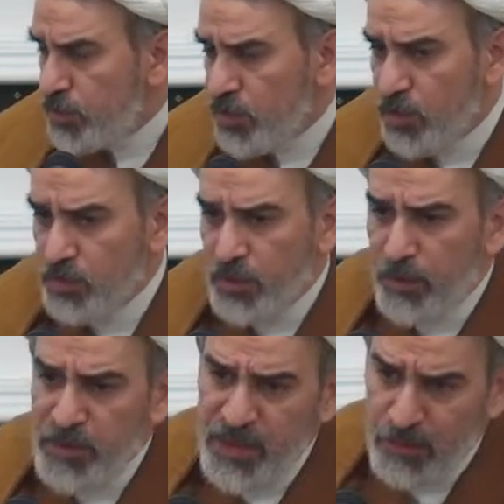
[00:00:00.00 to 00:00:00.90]
You know,
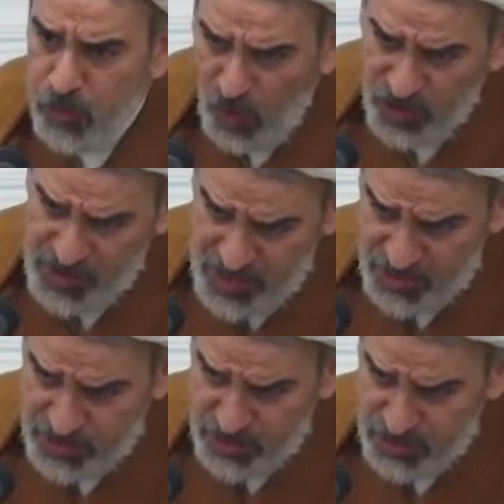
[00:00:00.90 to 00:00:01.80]
being a
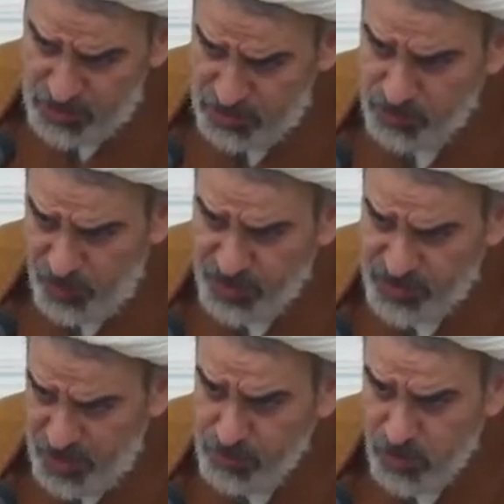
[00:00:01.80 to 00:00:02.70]
polytheist, for
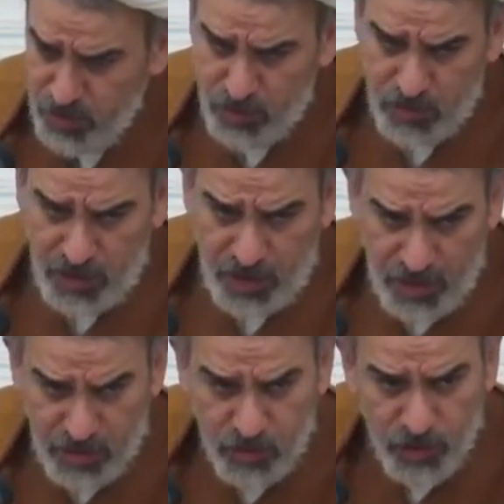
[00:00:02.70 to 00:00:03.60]
example,
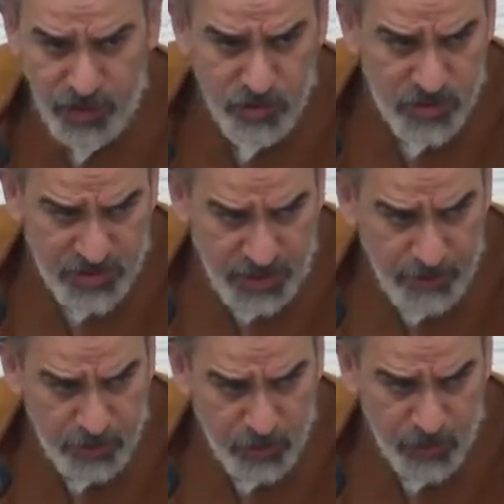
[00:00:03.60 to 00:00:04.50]
and going to the
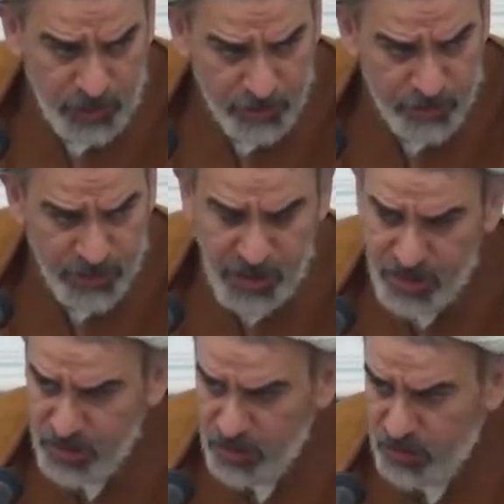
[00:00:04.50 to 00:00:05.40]
temple and
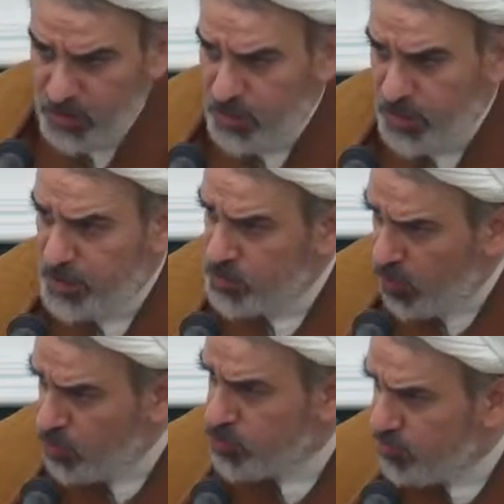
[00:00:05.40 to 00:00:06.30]
praying is
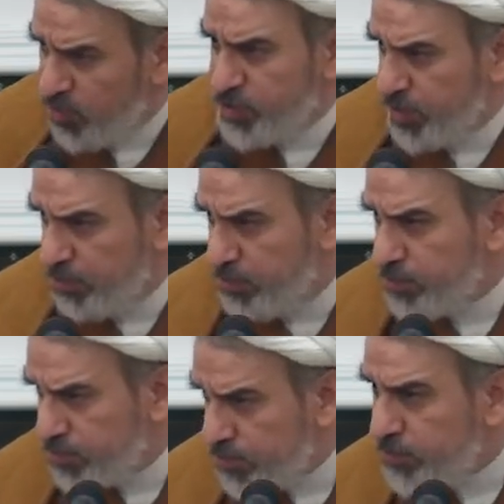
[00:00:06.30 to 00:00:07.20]
also worship,
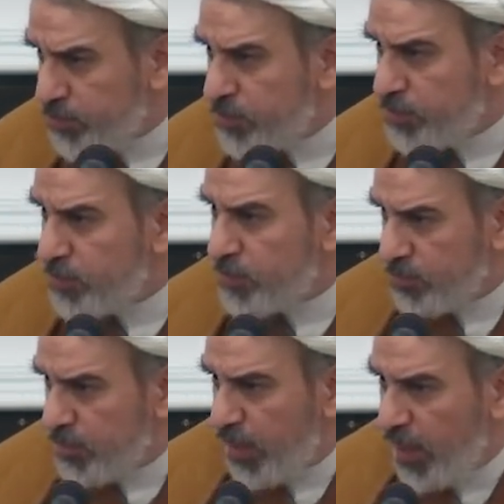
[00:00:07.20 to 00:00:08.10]

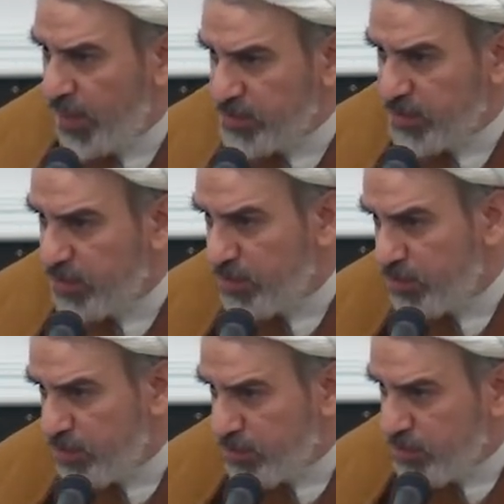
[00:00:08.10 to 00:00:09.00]
as in,
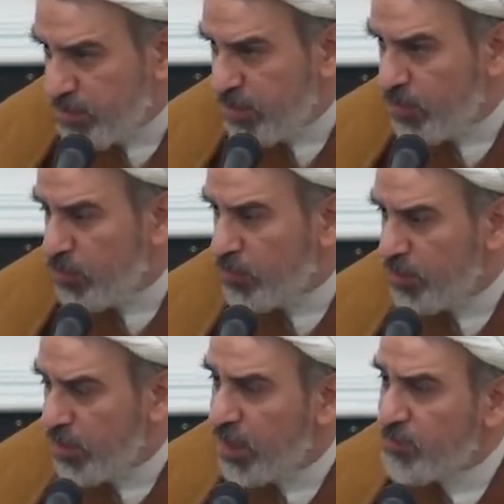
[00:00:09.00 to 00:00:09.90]
you know,
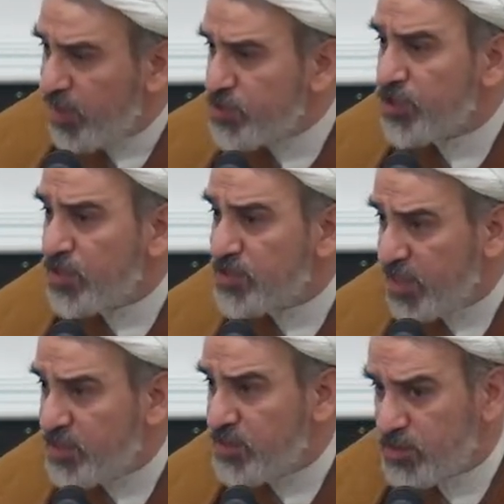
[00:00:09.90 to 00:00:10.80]
in a conventional
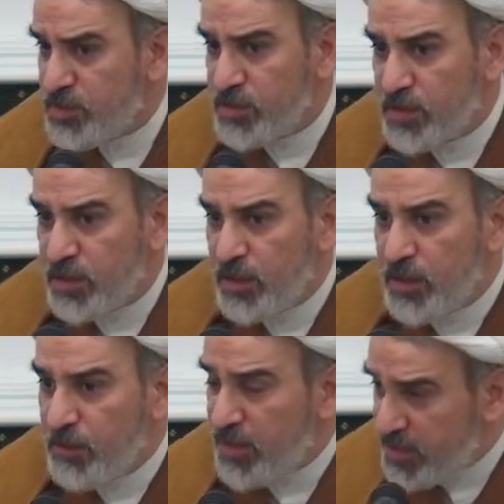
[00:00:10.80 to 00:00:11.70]
sense.
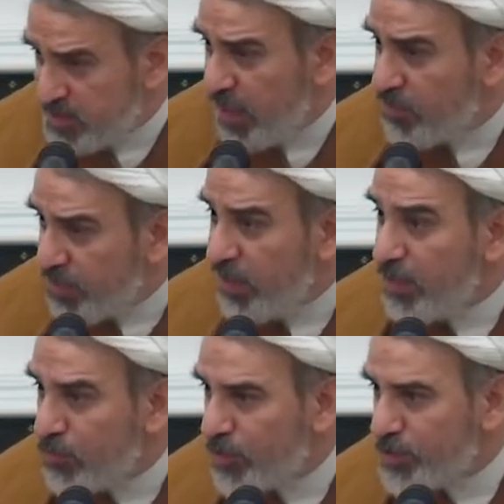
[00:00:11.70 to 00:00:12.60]
But is that
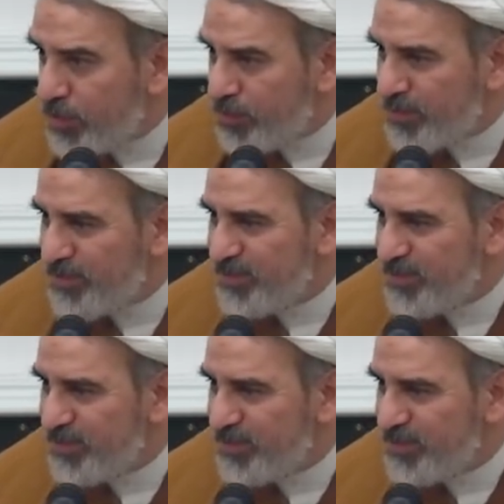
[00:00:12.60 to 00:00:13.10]
really a worship?